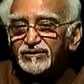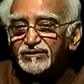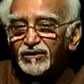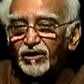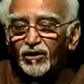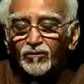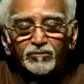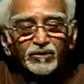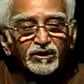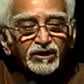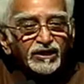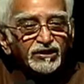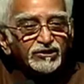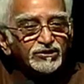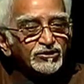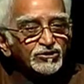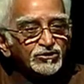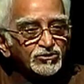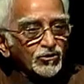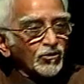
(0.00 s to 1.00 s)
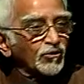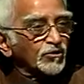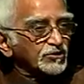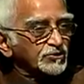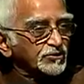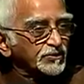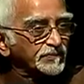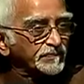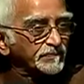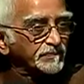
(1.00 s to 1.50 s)
obligations
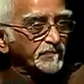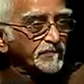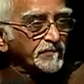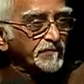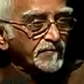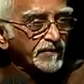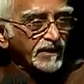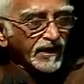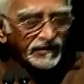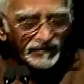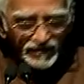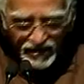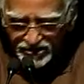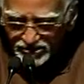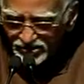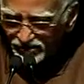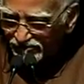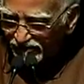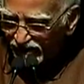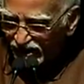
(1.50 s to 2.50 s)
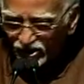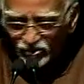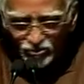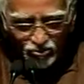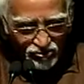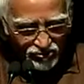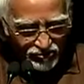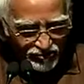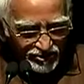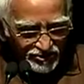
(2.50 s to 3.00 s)
also. And there is a very
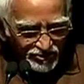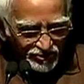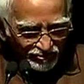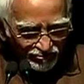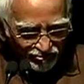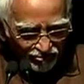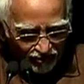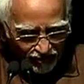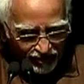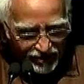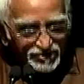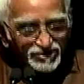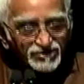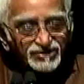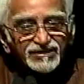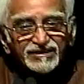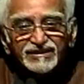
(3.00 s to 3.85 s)
good reason for it.